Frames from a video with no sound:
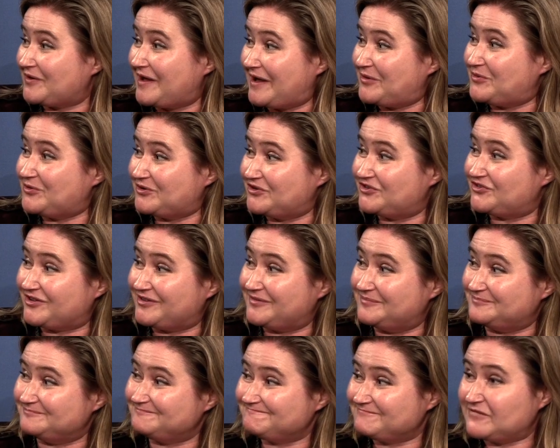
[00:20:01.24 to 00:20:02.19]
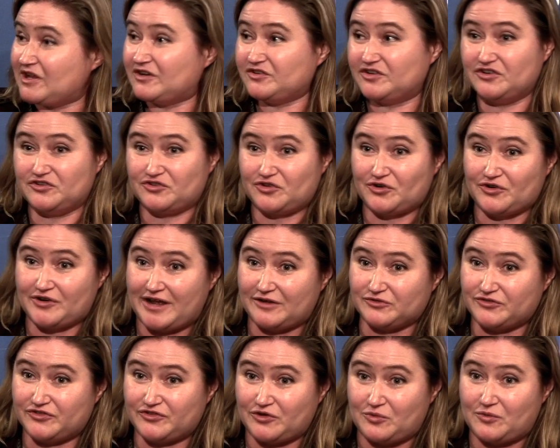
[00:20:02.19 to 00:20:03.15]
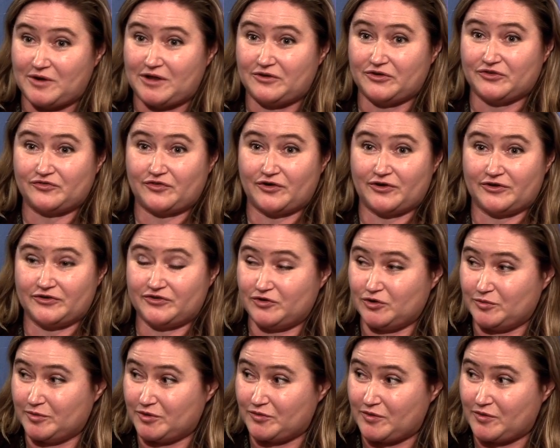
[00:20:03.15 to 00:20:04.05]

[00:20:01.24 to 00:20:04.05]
language and didn't turn out so well as far as human